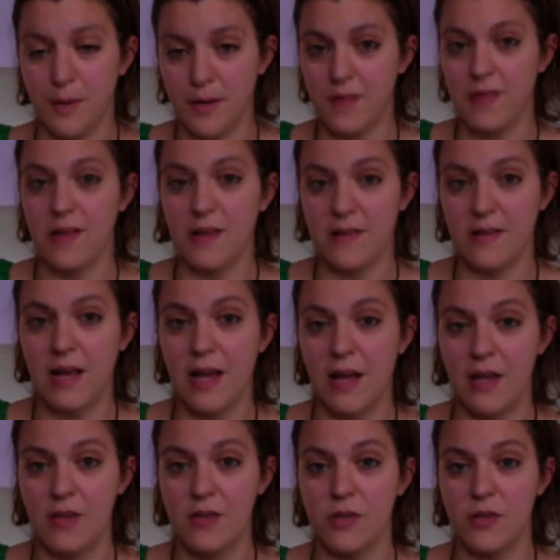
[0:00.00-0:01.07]
because they're saying
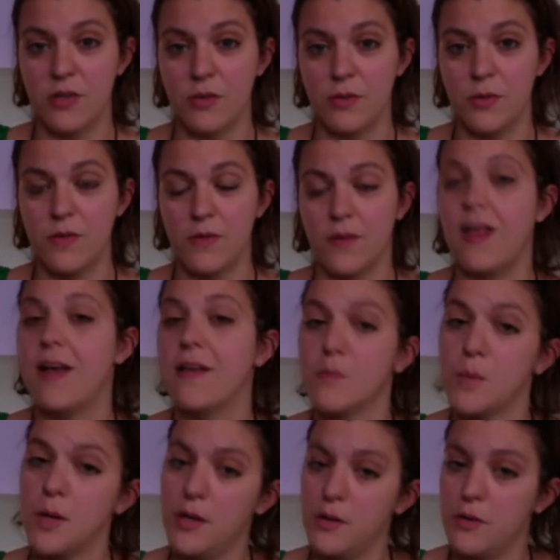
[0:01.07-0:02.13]
it to you. So that's
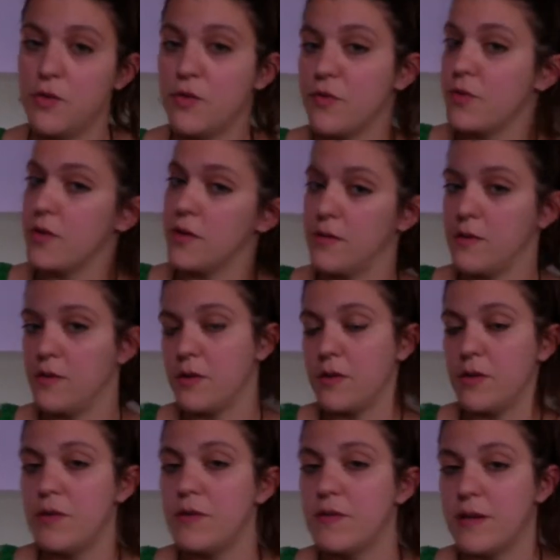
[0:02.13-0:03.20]
quite useful because you
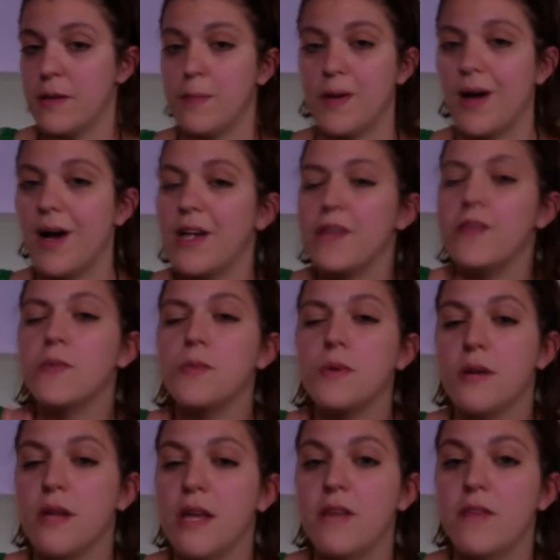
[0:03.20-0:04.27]
can use it. But I just
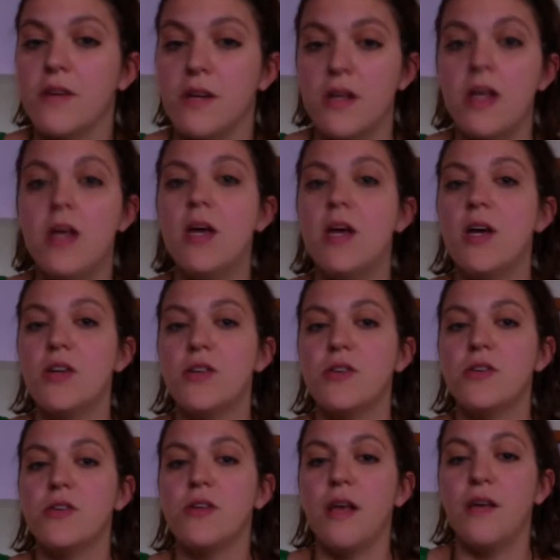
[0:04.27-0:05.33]
wouldn't even,
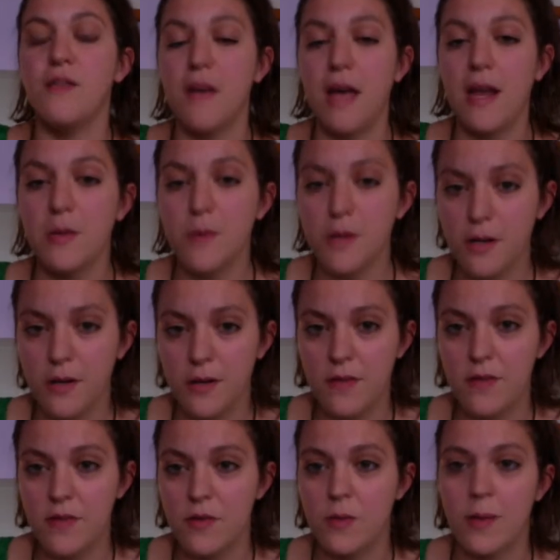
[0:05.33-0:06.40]
if anyone
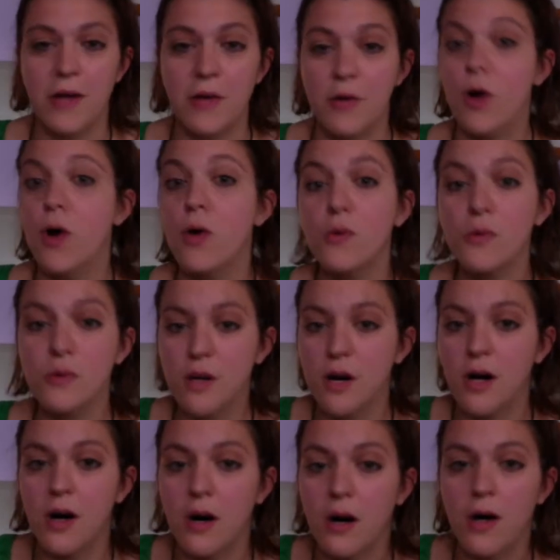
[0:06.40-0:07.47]
asks you about your old
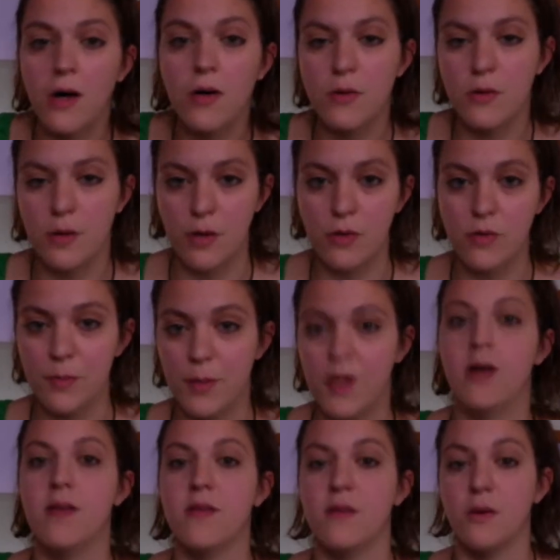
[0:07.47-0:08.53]
car or old
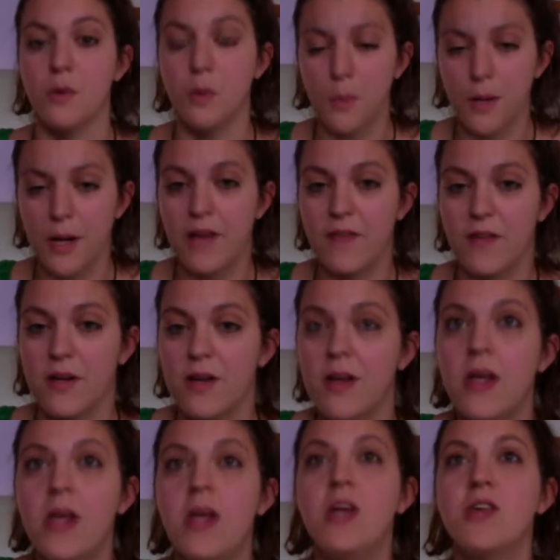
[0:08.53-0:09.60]
person or whatever,
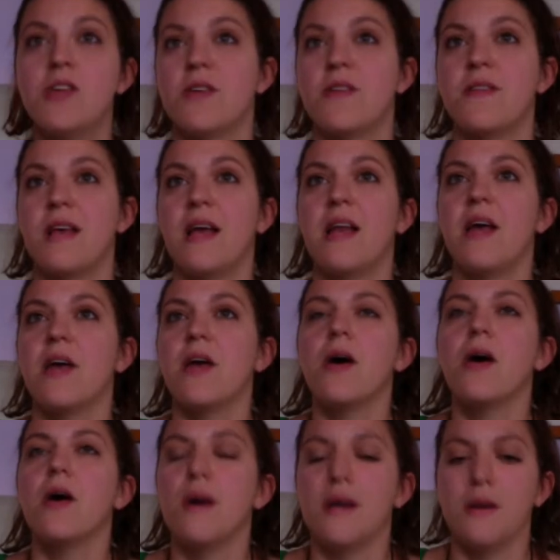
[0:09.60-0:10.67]
just say like,
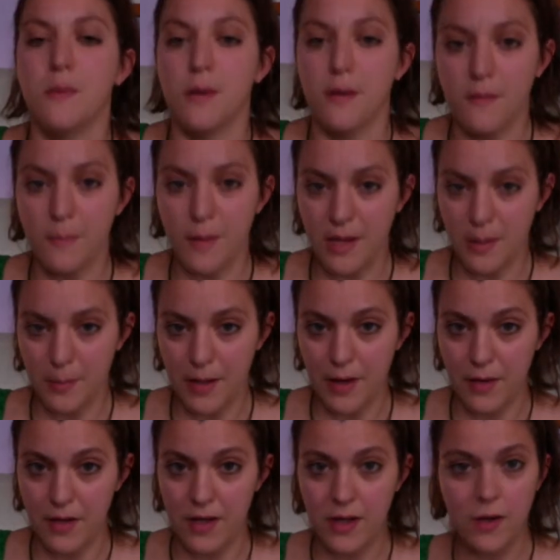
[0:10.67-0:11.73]
oh, I don't want to speak
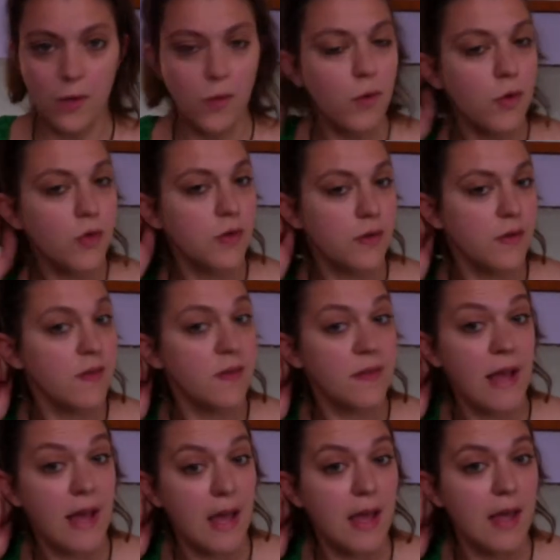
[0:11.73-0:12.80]
about it, or just
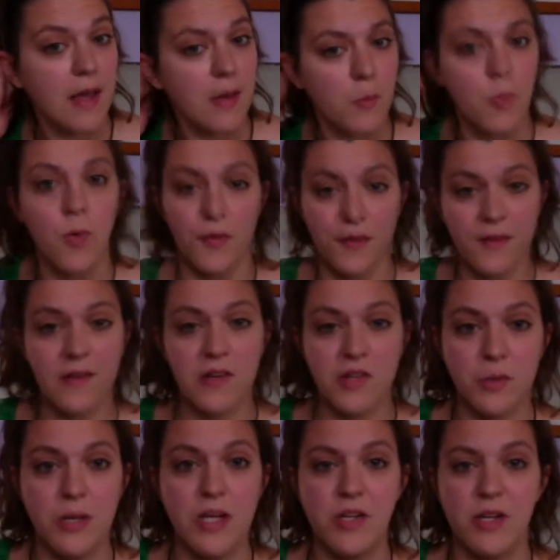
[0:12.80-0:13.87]
say what the
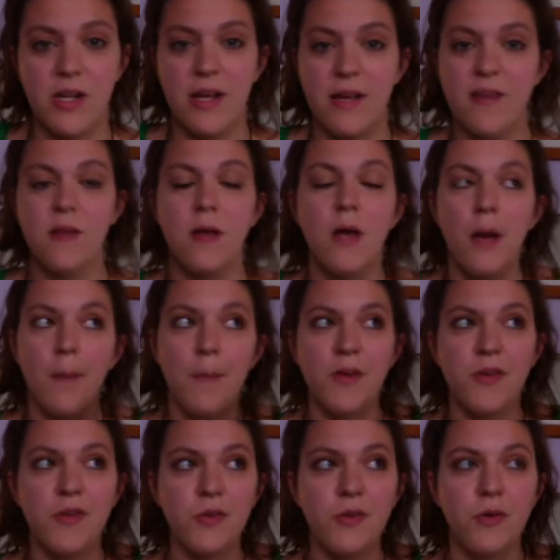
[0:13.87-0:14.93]
situation is, but
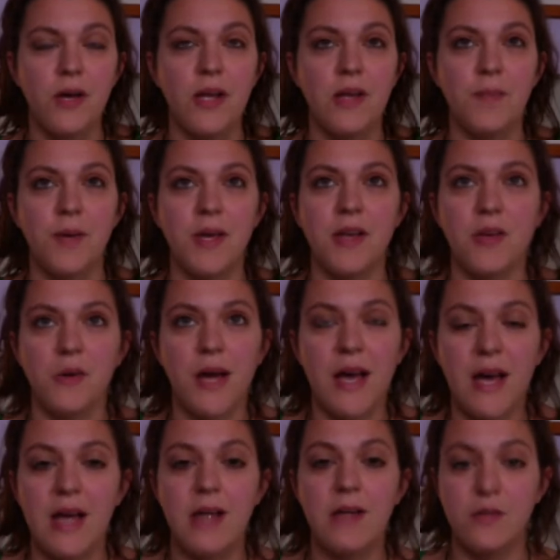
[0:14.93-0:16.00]
but in your
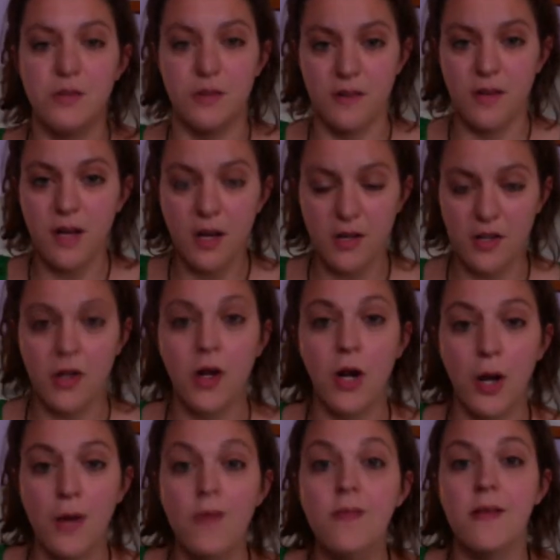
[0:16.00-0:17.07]
head, just
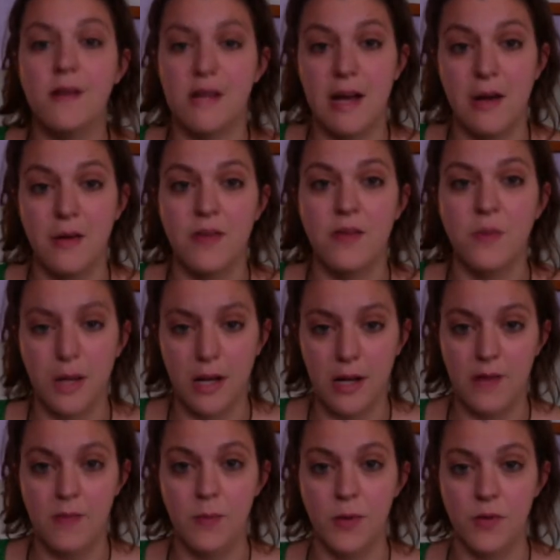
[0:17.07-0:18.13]
close it down as quickly
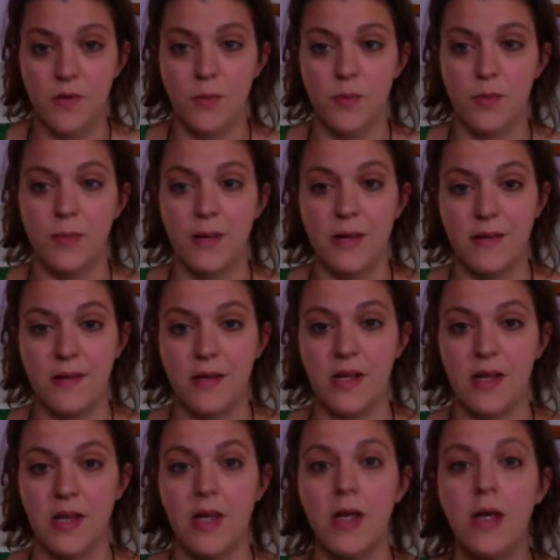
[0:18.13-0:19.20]
as possible,
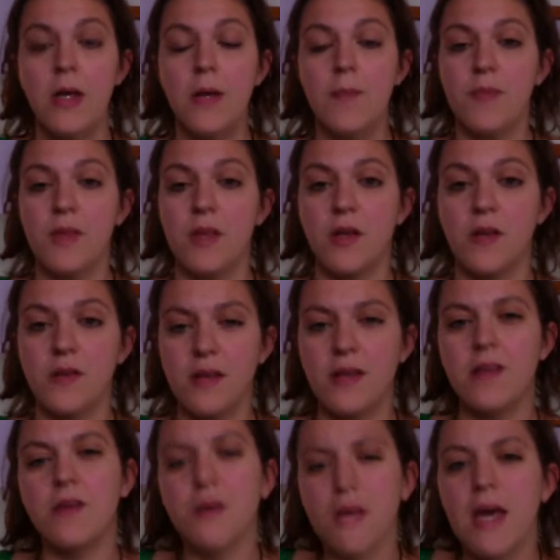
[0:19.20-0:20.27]
basically. Because
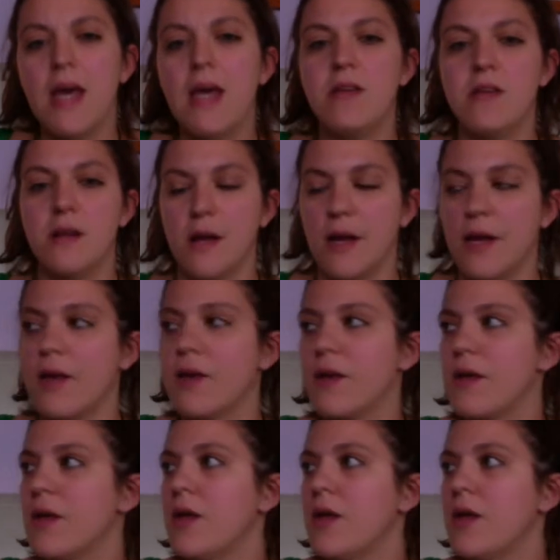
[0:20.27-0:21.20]
it's okay to, like,